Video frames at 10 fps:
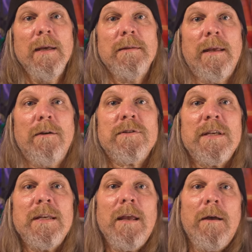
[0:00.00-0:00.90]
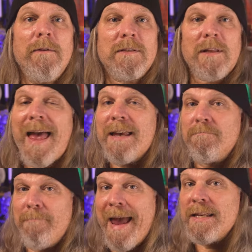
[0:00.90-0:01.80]
The energy
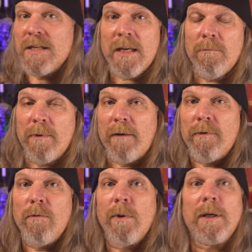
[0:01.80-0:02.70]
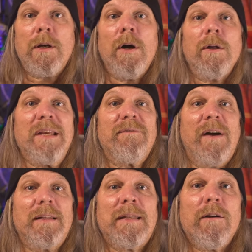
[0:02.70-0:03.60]
slash magic, whatever you want to call it,
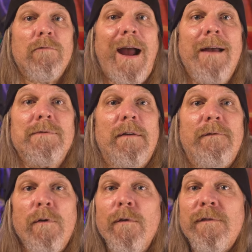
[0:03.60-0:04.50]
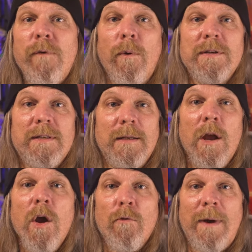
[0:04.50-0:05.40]
finally arrives at full force and
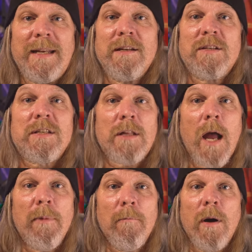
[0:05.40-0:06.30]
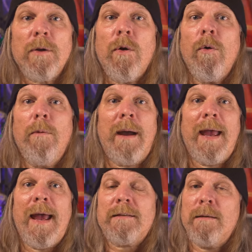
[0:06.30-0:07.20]
ready to stomp a mud hole in my
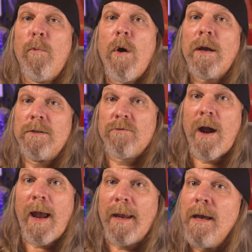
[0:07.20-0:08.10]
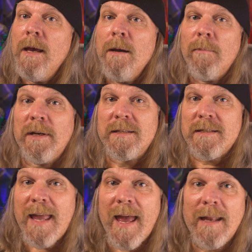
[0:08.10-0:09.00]
ass and walk it dry. But
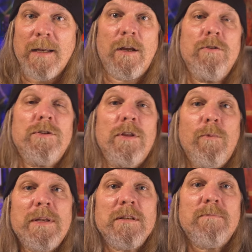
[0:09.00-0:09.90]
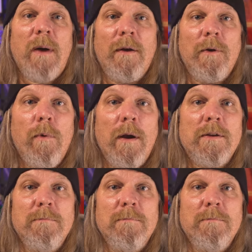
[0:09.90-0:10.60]
instead, it goes to the witch's bottle, where it's